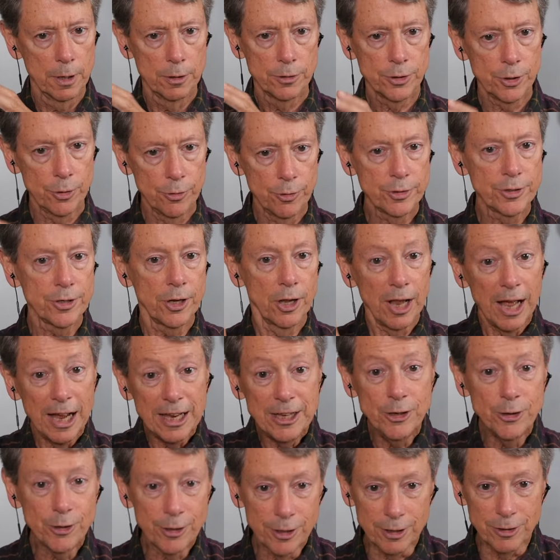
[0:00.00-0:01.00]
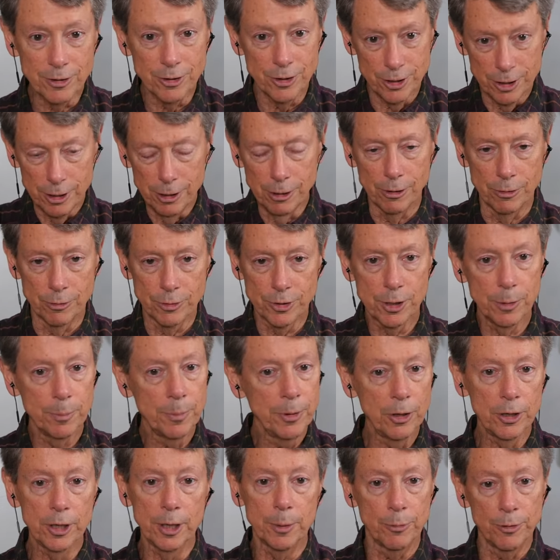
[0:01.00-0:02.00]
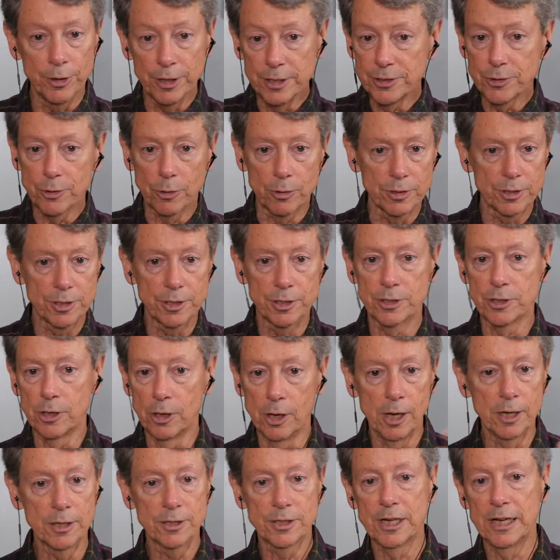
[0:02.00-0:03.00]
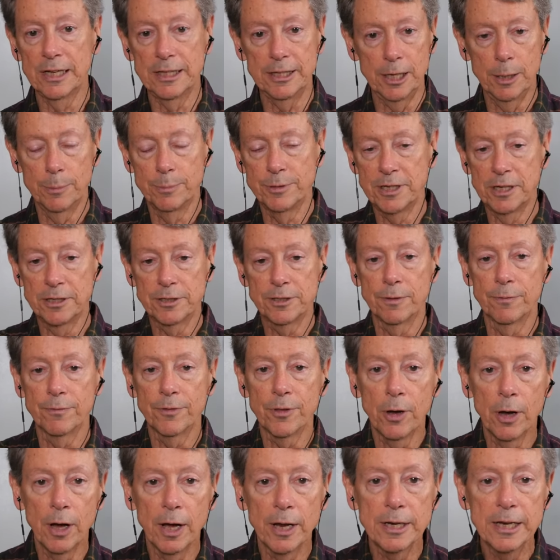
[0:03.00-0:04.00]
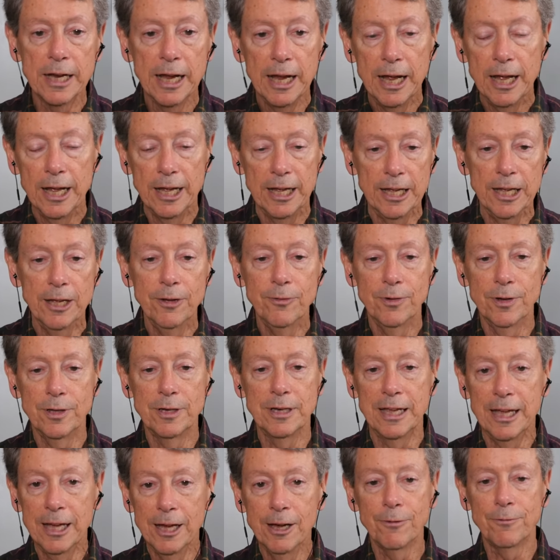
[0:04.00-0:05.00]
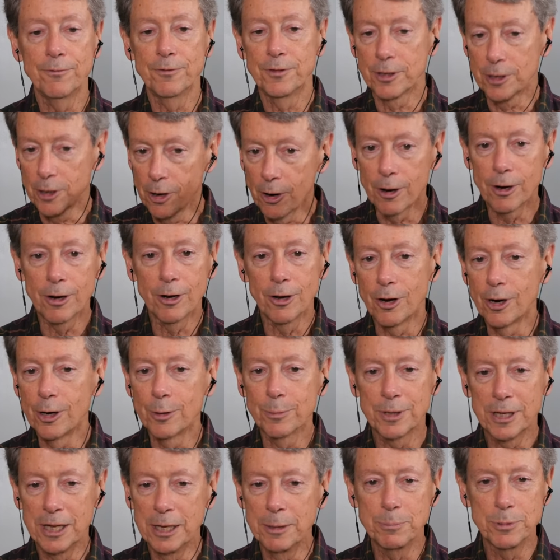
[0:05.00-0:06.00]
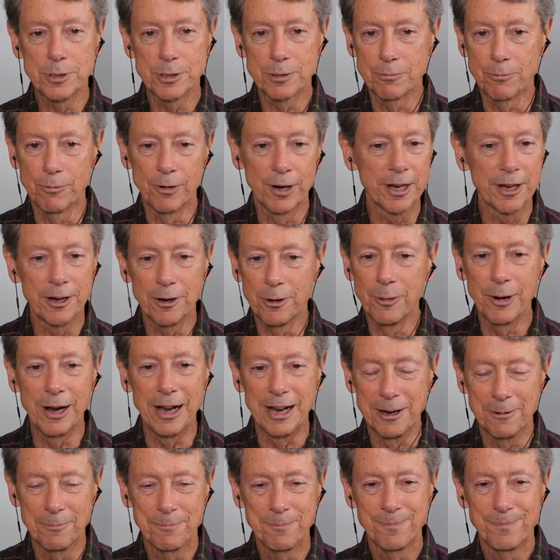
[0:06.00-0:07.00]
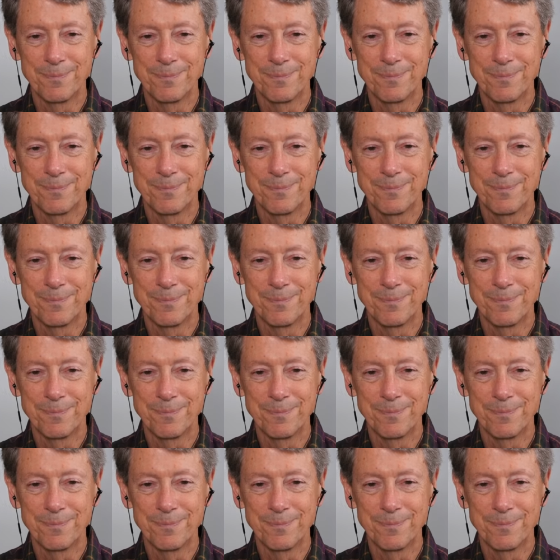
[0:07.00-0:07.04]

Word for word: So there's a lot you can do to build up resources alongside the obsessive thought, even if the car alarm keeps ringing away.